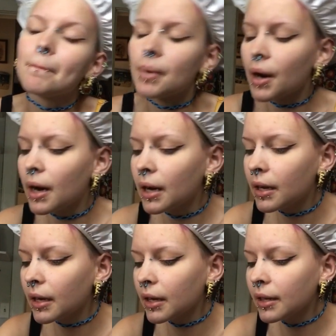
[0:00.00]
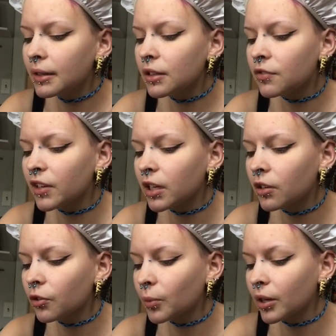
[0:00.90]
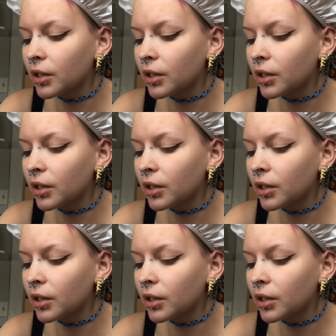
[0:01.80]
But in these videos where